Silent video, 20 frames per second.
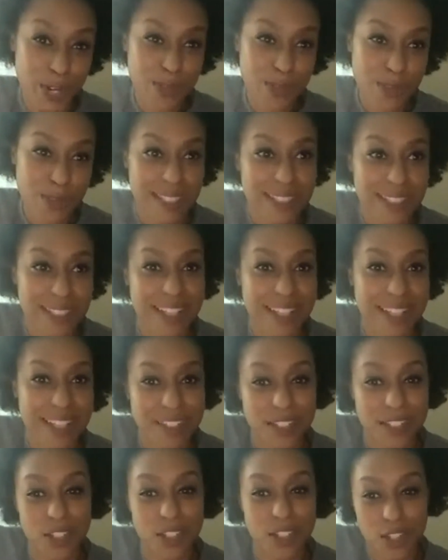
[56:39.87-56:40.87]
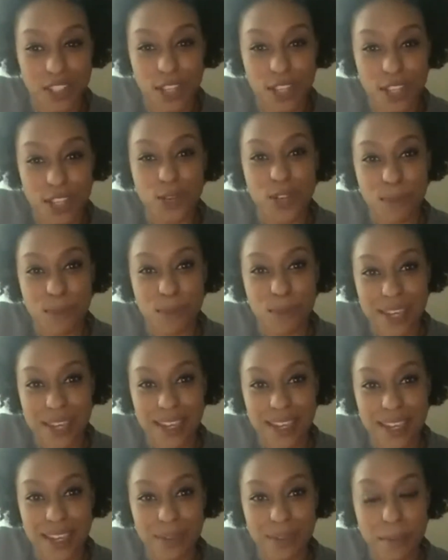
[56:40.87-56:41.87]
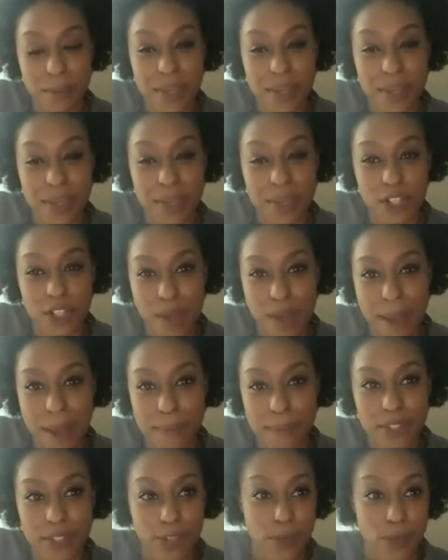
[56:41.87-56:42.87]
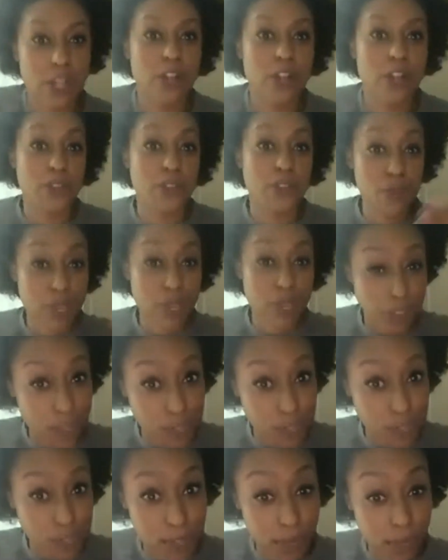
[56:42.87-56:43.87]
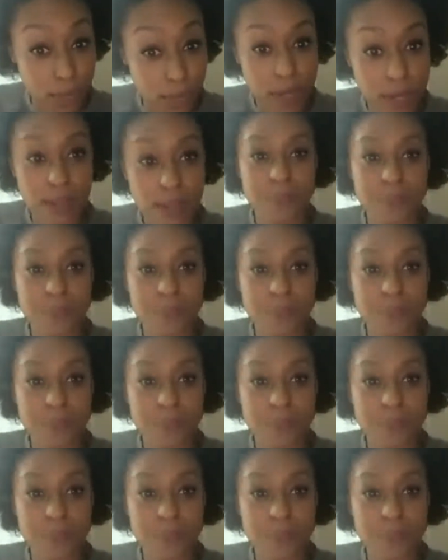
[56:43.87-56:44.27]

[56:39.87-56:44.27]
That's that's a decision that you should make and what makes you happy. So you get to choose the three.